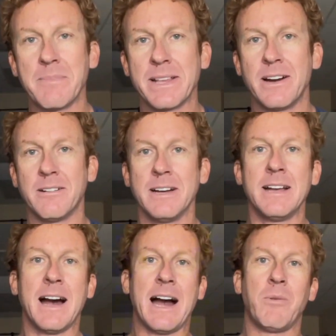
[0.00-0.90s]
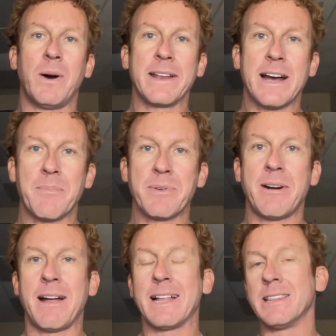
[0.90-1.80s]
let me know. I want to help
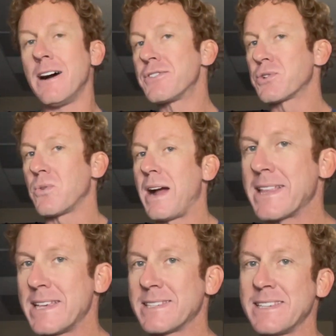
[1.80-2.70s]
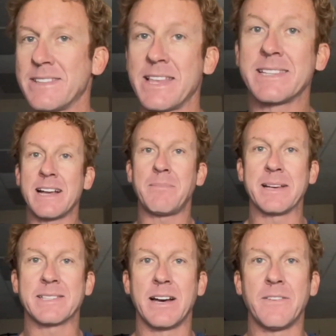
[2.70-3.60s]
you out. I love trying these things out
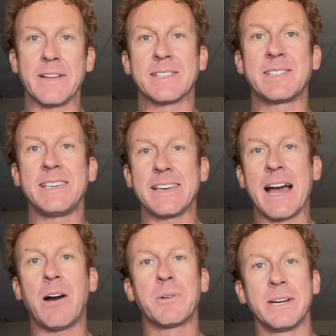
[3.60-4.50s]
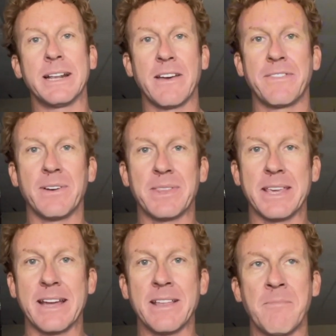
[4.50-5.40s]
myself and seeing how good I feel at
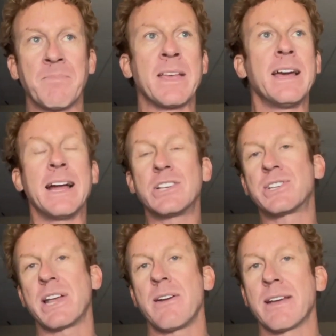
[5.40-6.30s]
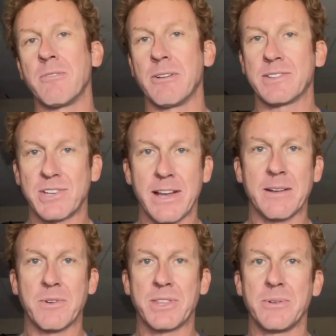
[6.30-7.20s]
the end and sharing,
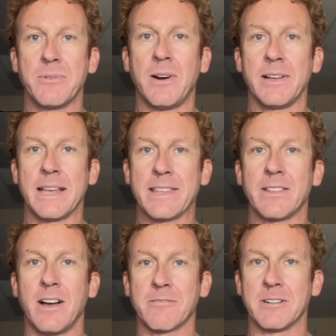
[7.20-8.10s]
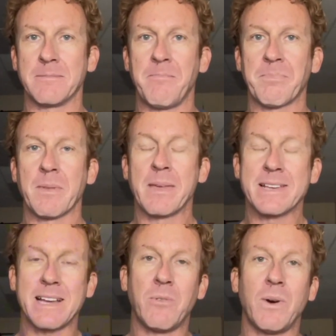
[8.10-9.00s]
sharing them with you in the long run
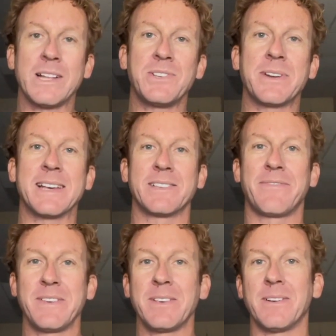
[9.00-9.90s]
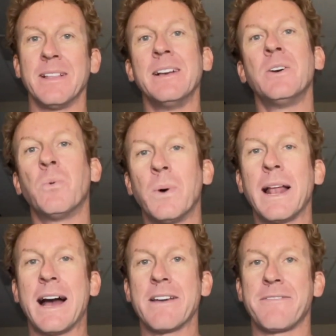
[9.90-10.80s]
because I want you guys to feel
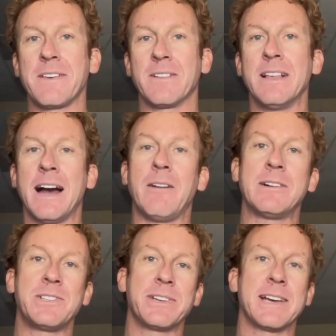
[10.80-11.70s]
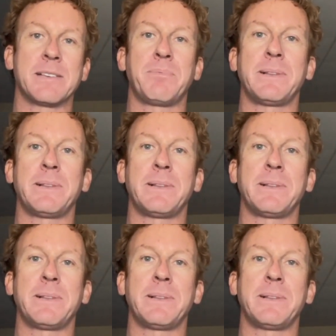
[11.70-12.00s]
what I feel. I want you guys to